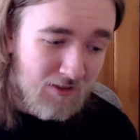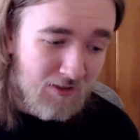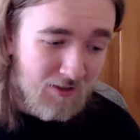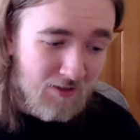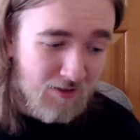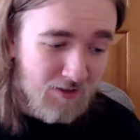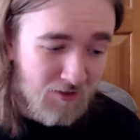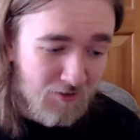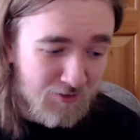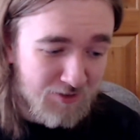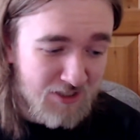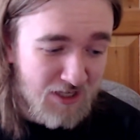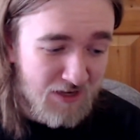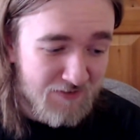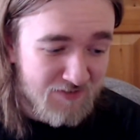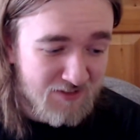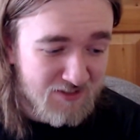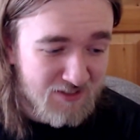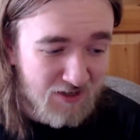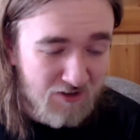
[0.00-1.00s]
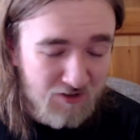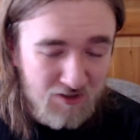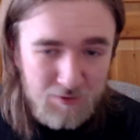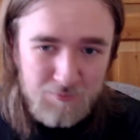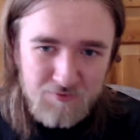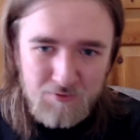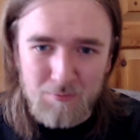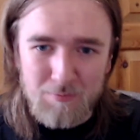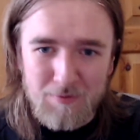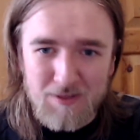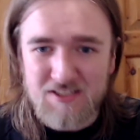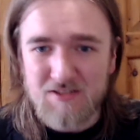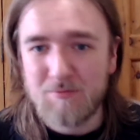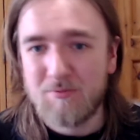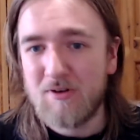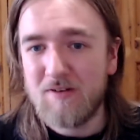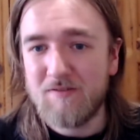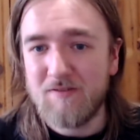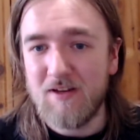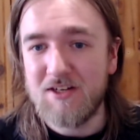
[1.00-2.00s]
I also have to understand I come from a place of
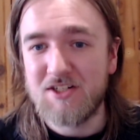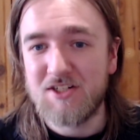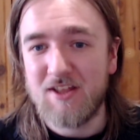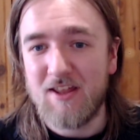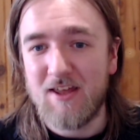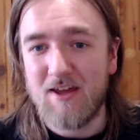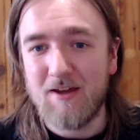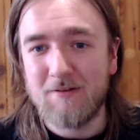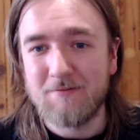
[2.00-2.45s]
privilege there.